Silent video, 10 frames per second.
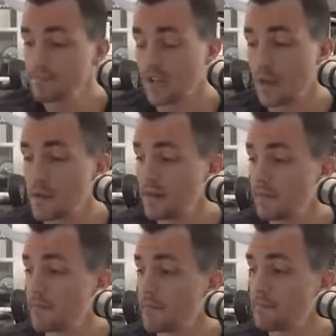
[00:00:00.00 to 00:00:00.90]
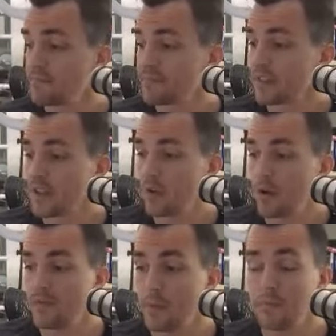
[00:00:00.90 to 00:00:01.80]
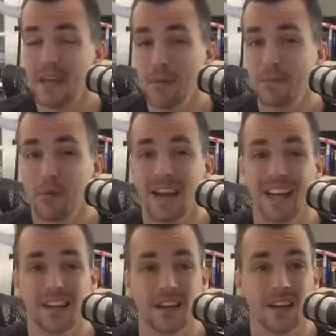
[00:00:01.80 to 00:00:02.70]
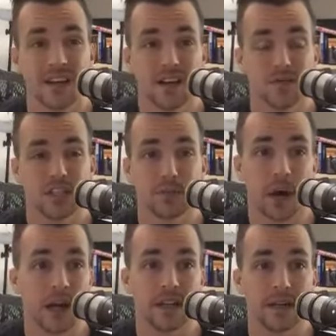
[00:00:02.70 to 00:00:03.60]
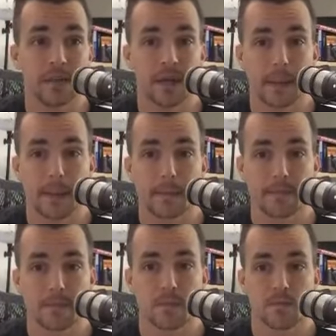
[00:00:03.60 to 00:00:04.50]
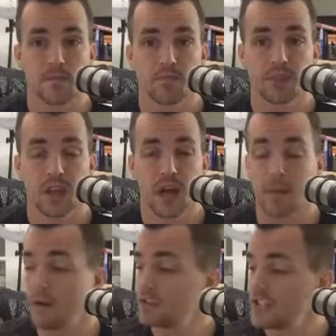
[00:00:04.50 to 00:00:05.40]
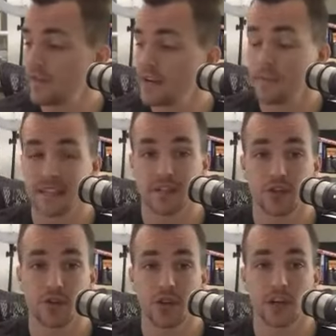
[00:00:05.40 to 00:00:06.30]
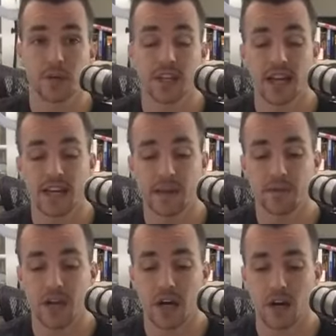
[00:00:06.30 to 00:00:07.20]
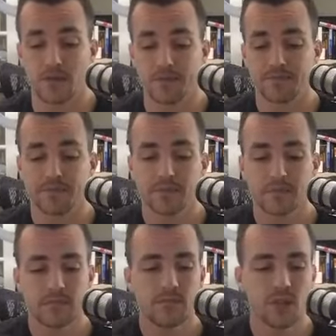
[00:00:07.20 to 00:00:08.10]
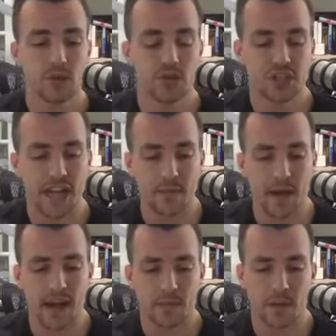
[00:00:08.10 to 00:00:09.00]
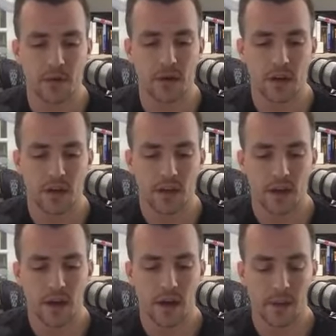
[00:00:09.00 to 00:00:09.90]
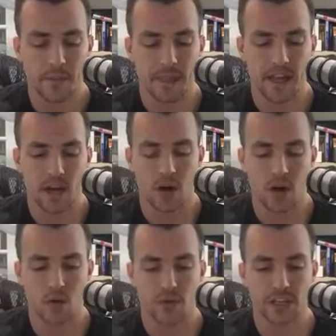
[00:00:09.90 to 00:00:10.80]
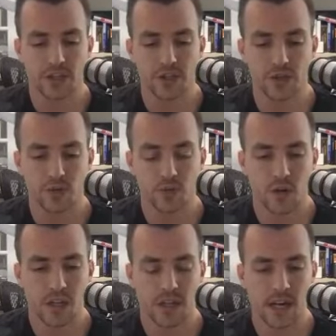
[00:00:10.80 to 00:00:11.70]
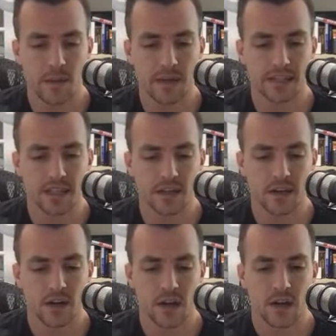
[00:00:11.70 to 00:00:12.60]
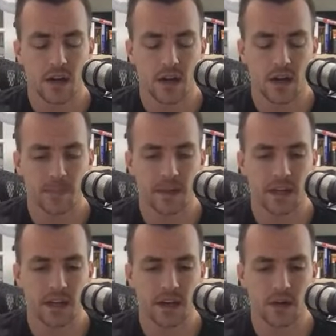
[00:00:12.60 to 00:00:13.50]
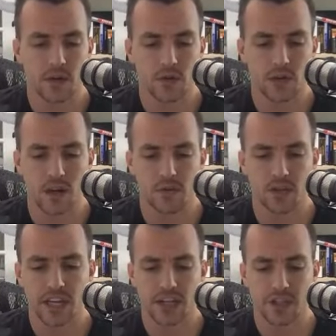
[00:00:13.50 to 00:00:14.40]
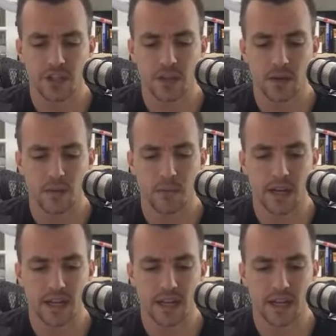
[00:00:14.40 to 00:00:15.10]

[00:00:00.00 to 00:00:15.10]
I mean, what if a big brand responded to me? I was just having a message earlier with a guy named Dov, who's a ChatMatic member. I'll read you one of the comments here in our little conversation. But